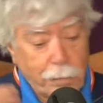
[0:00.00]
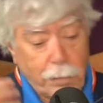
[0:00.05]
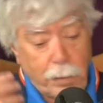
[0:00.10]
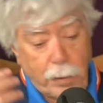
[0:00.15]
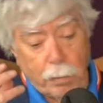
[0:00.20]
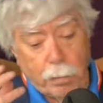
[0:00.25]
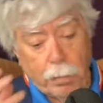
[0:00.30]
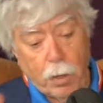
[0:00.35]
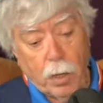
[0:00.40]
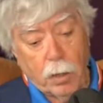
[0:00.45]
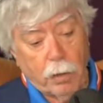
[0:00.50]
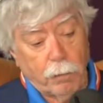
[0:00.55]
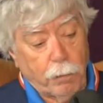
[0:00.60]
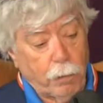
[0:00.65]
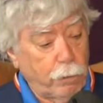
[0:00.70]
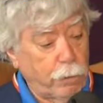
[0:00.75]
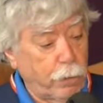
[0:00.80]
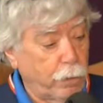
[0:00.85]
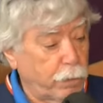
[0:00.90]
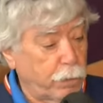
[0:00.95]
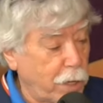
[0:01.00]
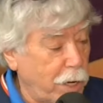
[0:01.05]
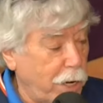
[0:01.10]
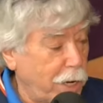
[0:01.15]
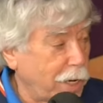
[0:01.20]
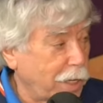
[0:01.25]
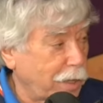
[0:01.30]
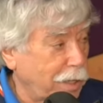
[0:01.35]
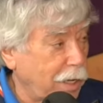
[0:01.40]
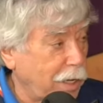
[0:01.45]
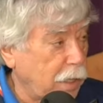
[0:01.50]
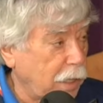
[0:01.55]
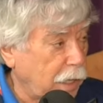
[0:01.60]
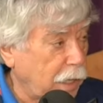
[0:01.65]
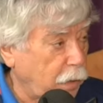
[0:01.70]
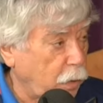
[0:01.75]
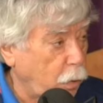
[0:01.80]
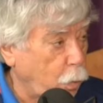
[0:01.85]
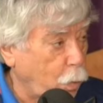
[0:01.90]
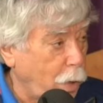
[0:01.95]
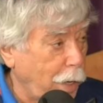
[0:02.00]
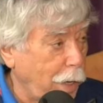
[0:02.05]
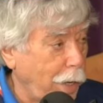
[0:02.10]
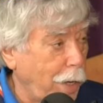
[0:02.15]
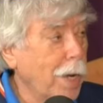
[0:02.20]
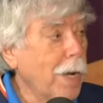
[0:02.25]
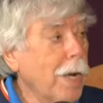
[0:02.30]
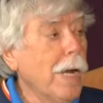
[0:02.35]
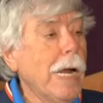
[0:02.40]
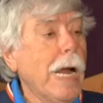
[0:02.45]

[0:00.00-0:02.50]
me the ball every fifth day, get the hell out of the way,